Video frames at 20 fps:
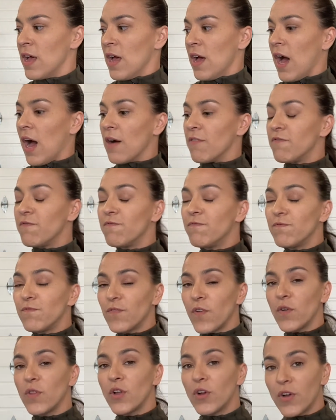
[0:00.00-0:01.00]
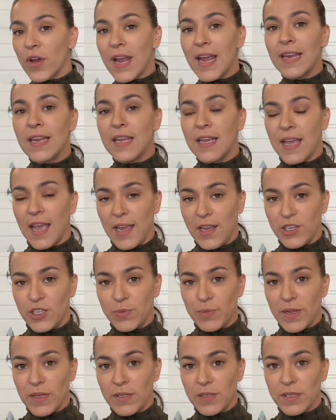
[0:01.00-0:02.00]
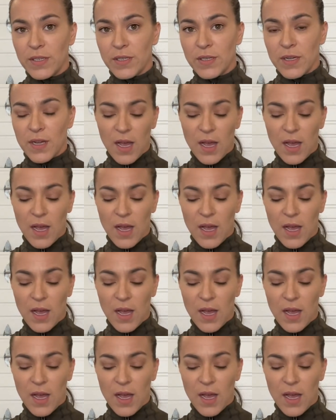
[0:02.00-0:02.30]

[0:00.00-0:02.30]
a fuller engagement